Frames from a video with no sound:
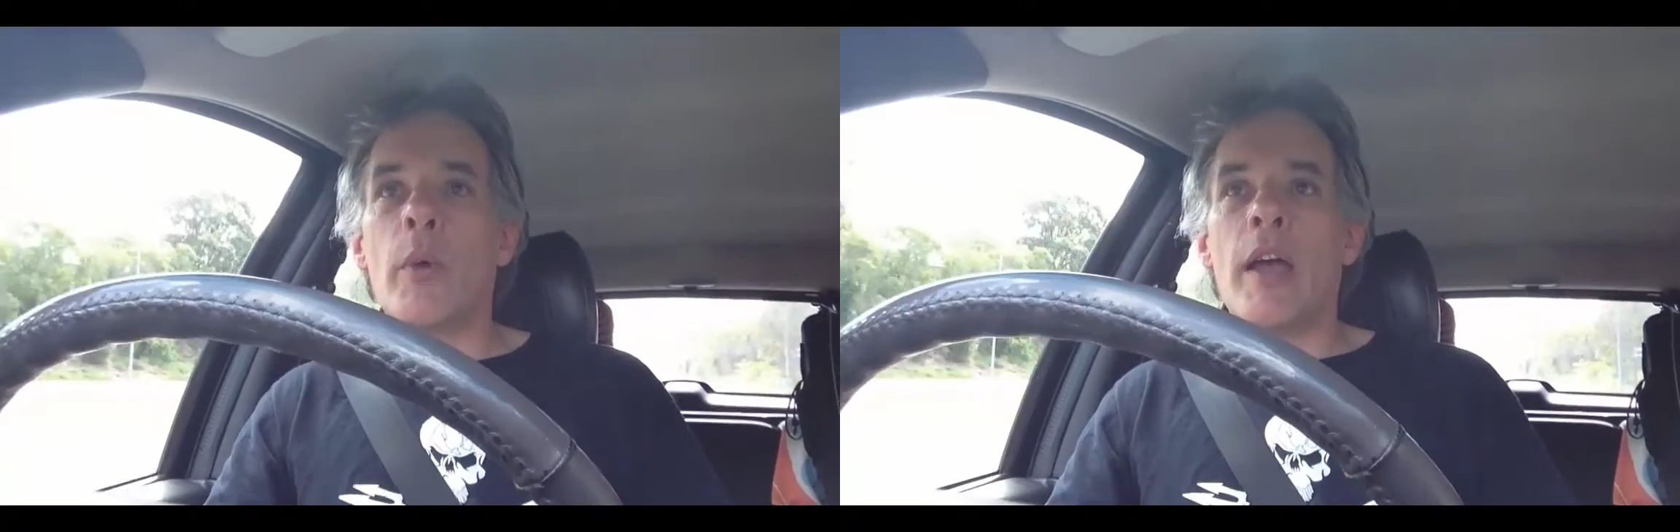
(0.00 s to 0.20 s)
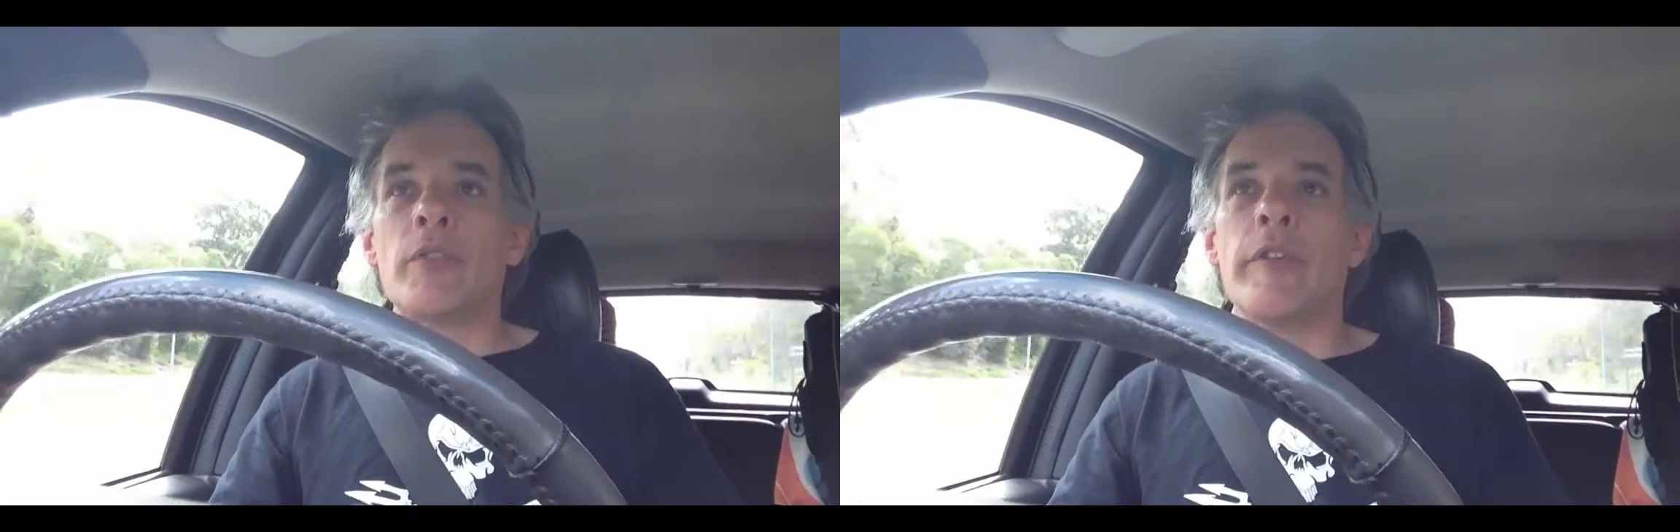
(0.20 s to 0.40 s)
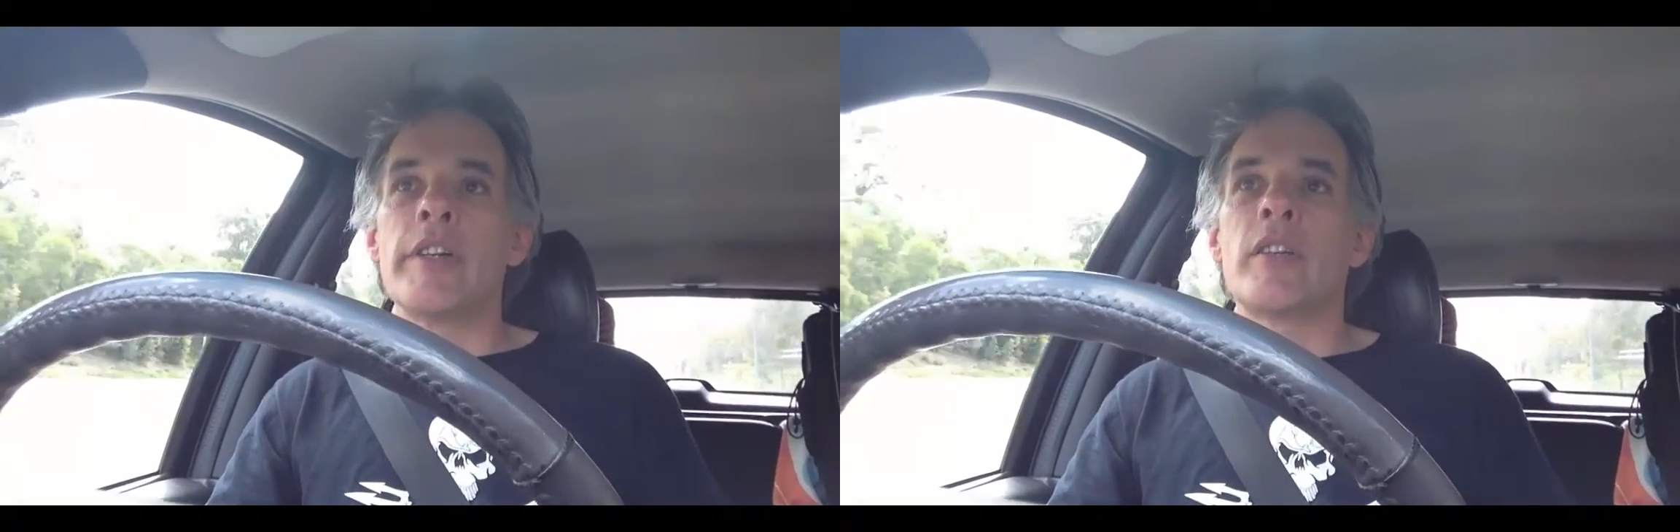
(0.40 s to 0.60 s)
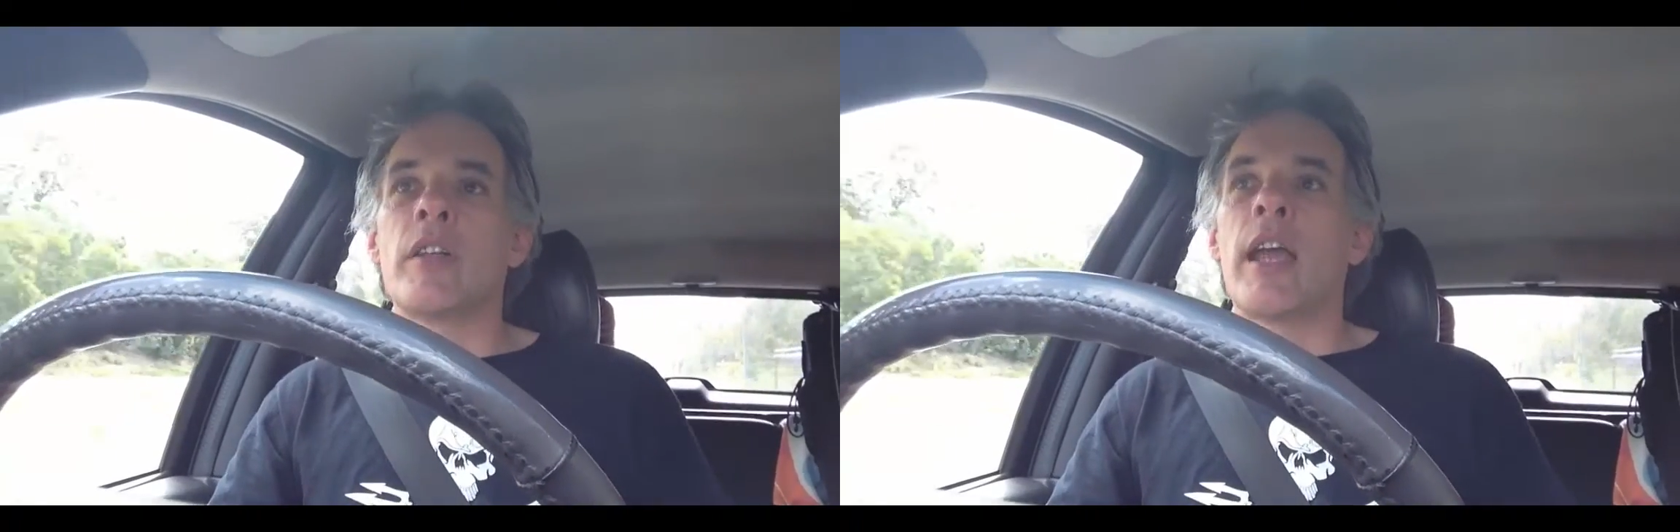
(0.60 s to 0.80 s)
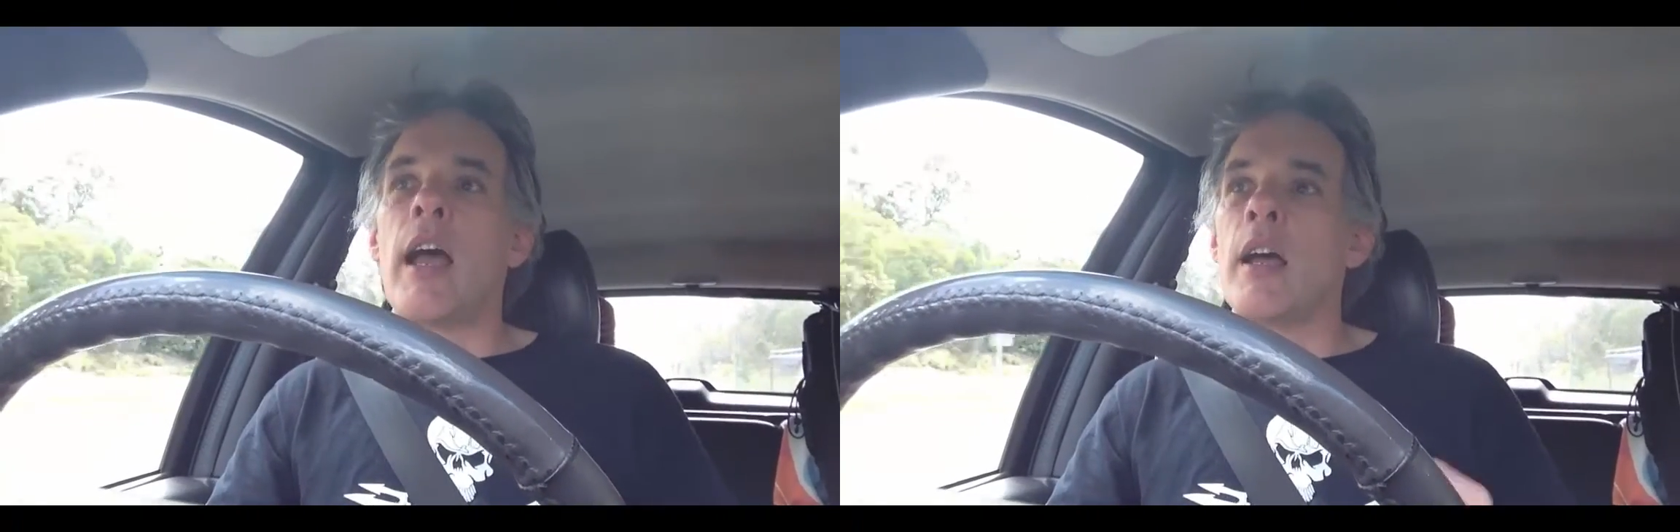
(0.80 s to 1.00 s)
we have to
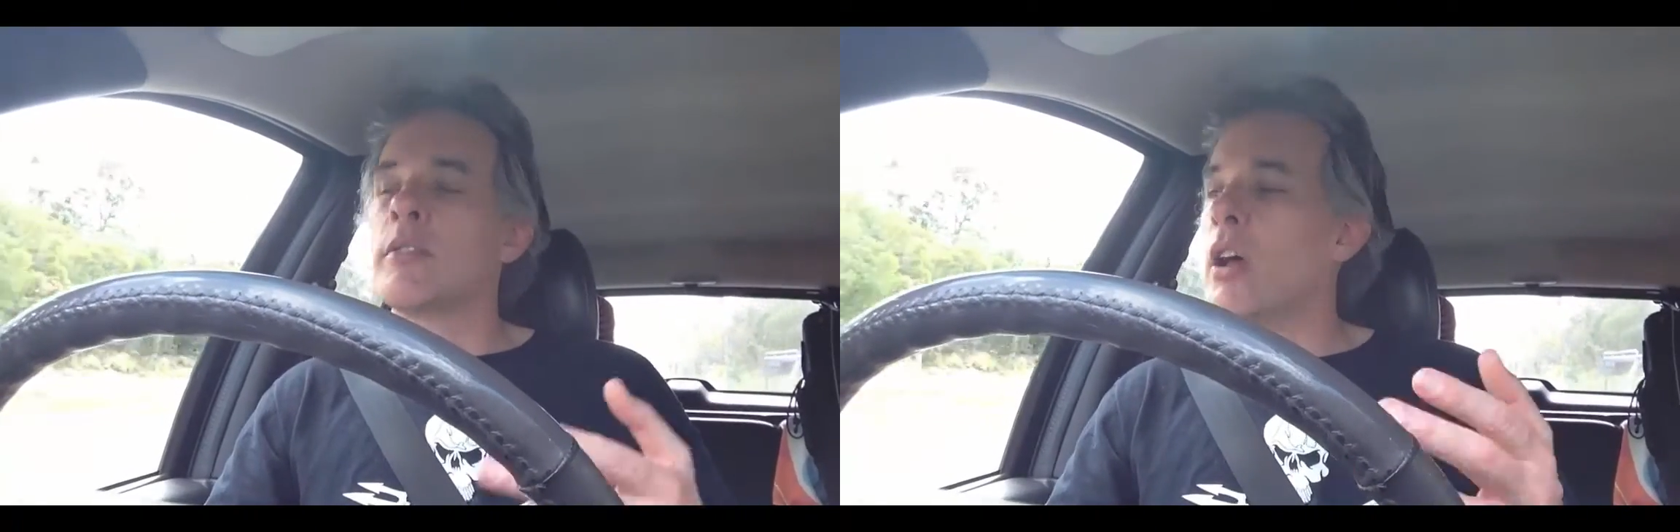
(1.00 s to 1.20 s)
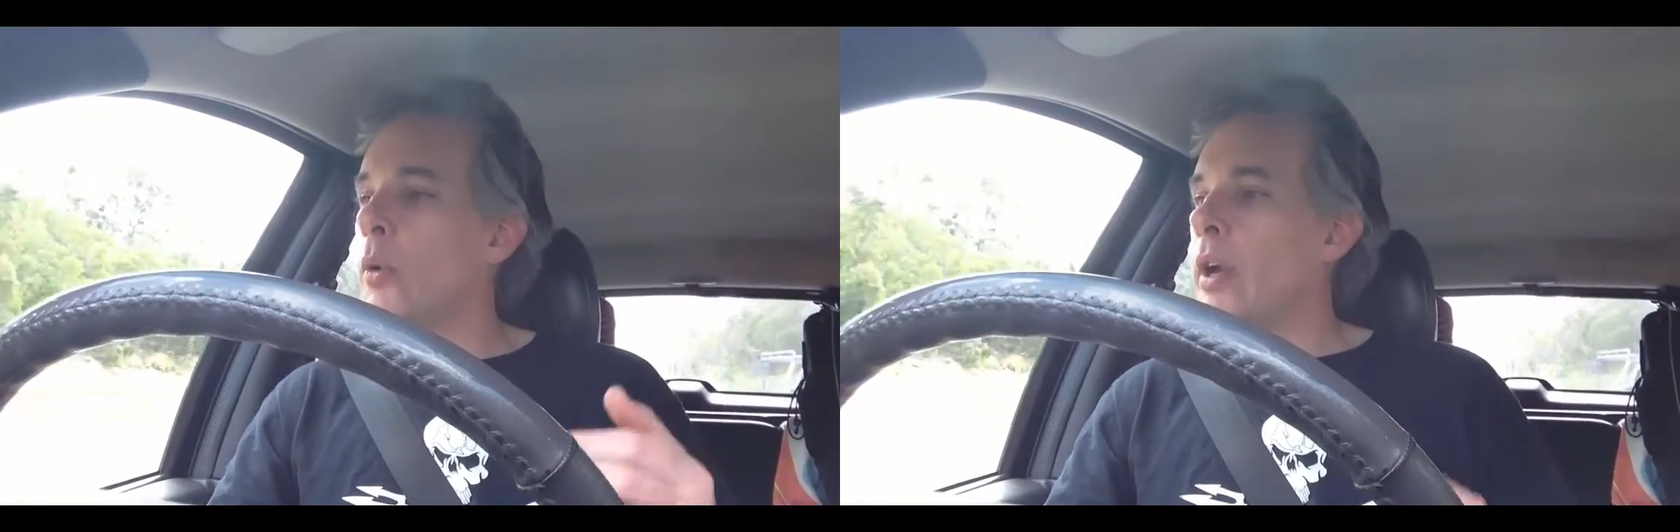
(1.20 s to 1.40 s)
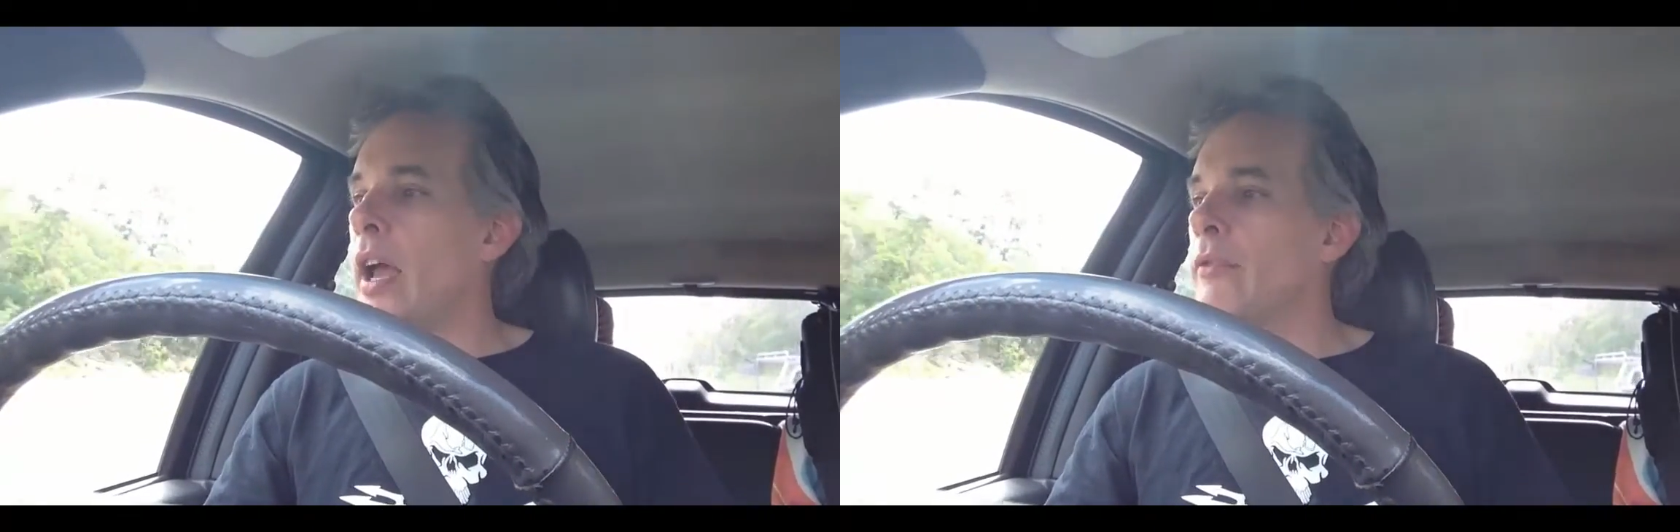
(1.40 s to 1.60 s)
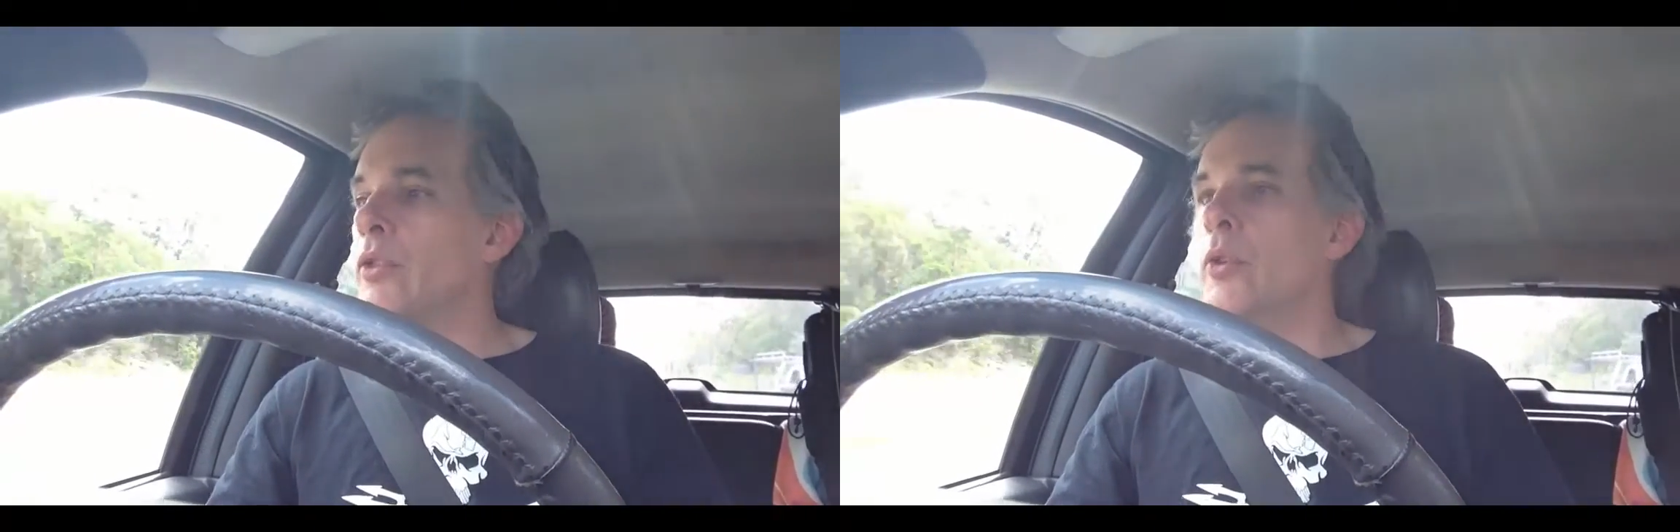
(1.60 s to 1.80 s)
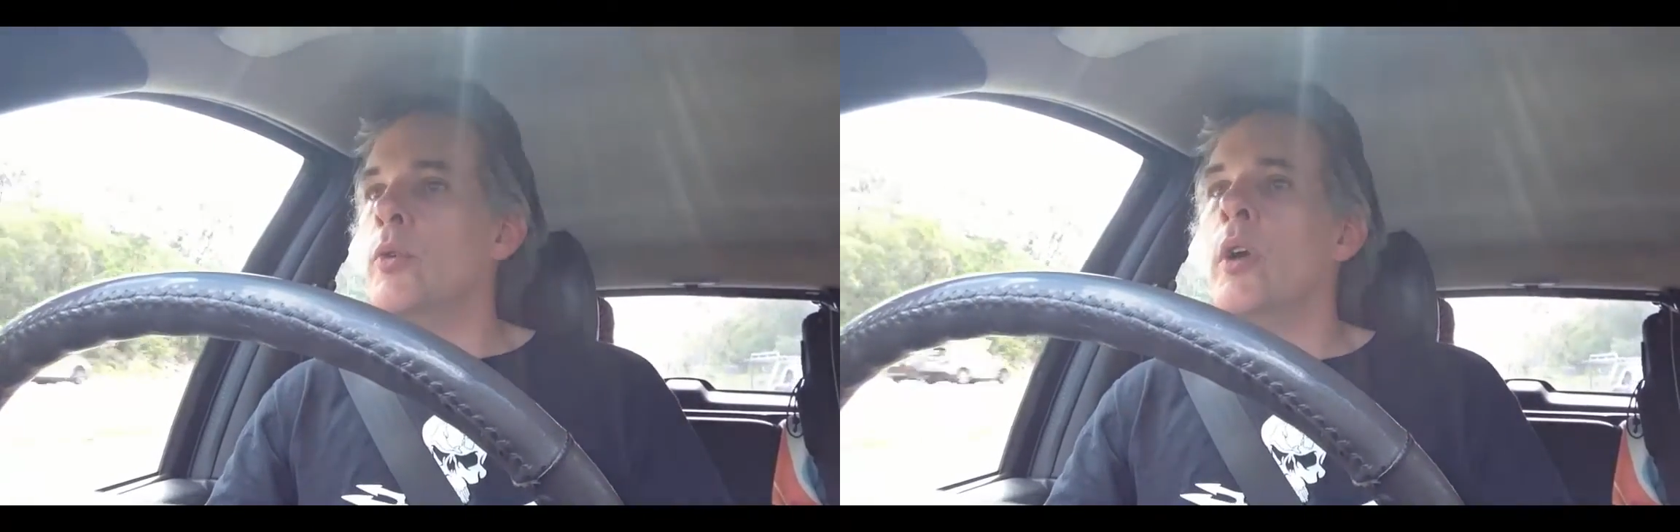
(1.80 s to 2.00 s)
register cars, like we have
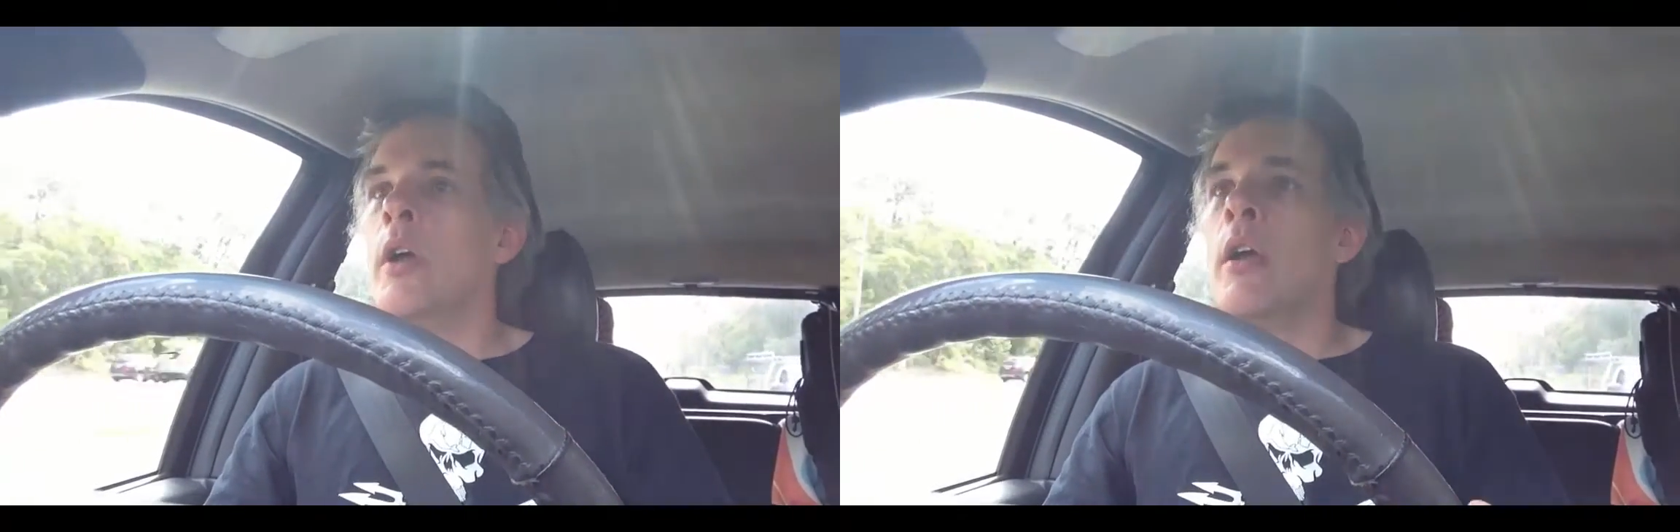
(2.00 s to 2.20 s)
to